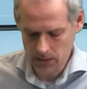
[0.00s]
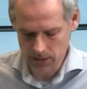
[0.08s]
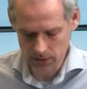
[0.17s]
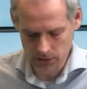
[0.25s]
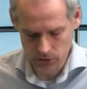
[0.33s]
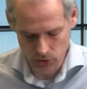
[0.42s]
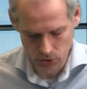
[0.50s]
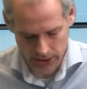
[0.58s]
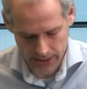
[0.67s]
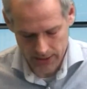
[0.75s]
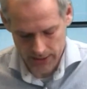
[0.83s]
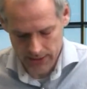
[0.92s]
log
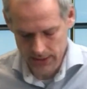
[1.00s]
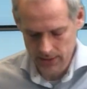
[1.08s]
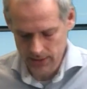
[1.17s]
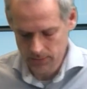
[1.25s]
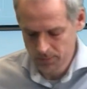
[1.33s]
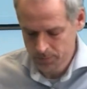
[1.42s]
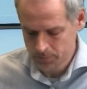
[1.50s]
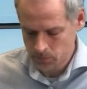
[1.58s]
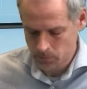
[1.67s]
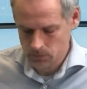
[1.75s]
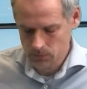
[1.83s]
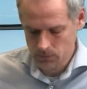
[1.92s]
in.
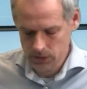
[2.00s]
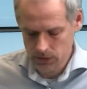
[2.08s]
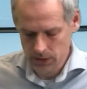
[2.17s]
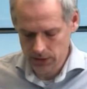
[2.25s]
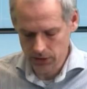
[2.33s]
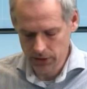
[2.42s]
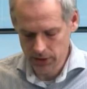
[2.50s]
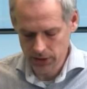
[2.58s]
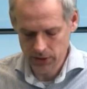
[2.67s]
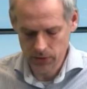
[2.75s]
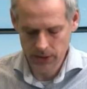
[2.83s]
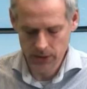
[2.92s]
So this is
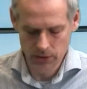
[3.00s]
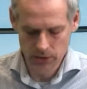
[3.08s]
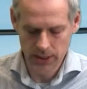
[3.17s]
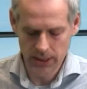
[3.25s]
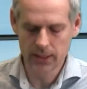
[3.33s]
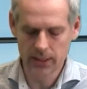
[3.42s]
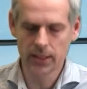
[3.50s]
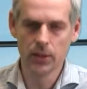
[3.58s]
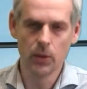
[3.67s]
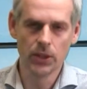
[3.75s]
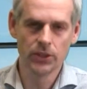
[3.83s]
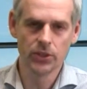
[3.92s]
what it looks like
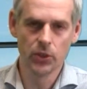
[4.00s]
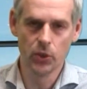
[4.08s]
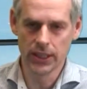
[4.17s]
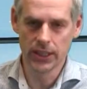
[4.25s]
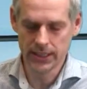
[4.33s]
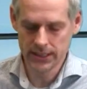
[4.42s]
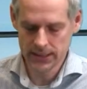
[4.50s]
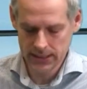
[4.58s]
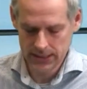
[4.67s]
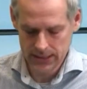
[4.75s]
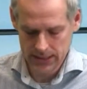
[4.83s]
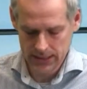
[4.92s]
once logged in.
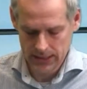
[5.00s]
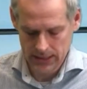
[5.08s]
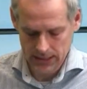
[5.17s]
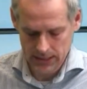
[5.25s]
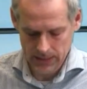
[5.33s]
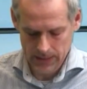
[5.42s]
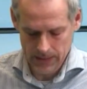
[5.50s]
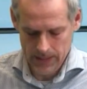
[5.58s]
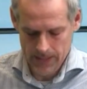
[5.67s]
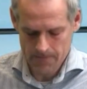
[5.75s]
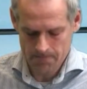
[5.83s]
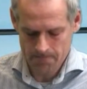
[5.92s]

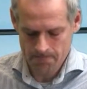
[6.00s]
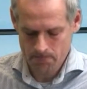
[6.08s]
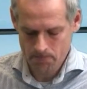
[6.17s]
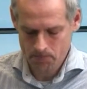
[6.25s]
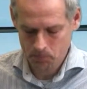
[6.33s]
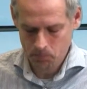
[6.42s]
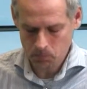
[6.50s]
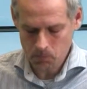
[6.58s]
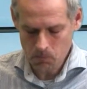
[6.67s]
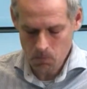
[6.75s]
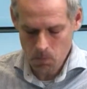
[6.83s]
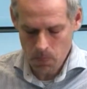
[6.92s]
And
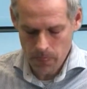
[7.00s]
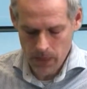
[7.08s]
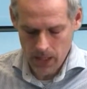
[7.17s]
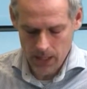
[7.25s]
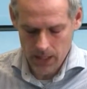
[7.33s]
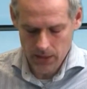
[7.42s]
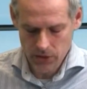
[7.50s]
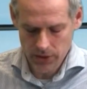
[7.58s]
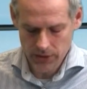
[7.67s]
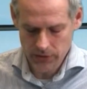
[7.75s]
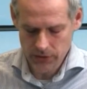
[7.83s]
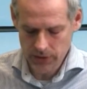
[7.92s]
you can
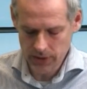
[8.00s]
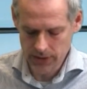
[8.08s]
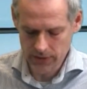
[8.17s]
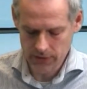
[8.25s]
see that